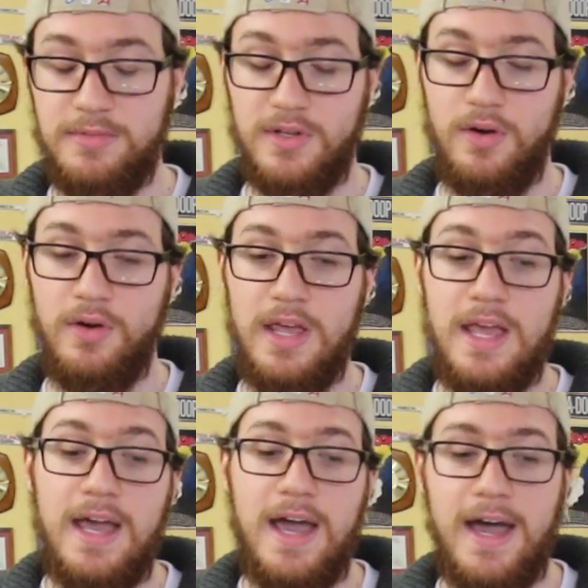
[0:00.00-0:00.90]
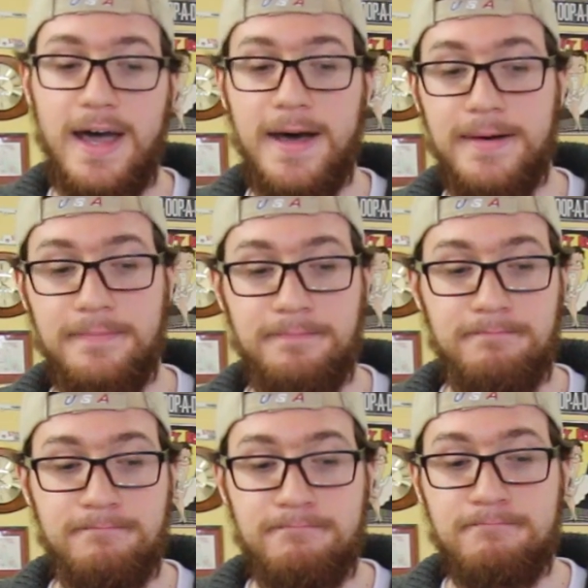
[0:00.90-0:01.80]
So
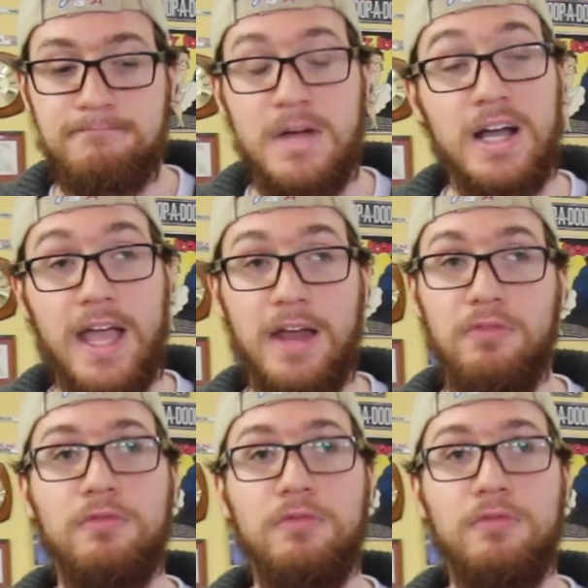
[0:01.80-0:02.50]
again,